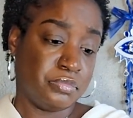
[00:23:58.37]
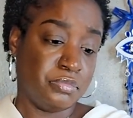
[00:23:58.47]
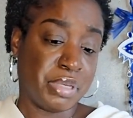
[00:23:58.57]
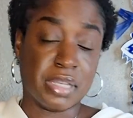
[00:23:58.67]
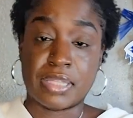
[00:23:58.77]

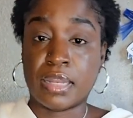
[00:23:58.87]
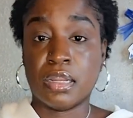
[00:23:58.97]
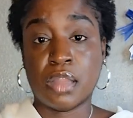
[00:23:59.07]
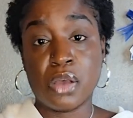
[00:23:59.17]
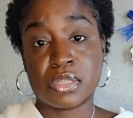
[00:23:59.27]
Because they
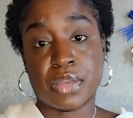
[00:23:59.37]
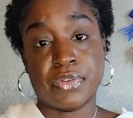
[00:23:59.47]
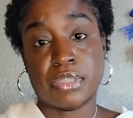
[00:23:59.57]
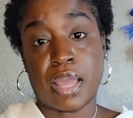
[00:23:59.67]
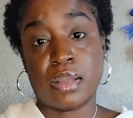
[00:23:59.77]
done lost
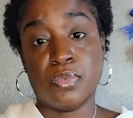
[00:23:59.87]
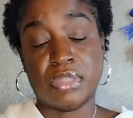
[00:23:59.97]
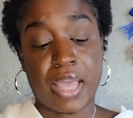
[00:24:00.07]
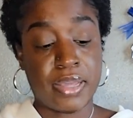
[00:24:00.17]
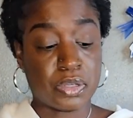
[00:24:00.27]
everything with
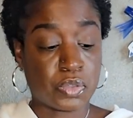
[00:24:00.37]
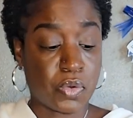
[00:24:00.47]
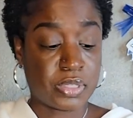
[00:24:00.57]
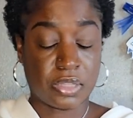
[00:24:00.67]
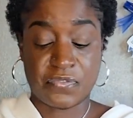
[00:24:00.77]
the Eight of Swords and the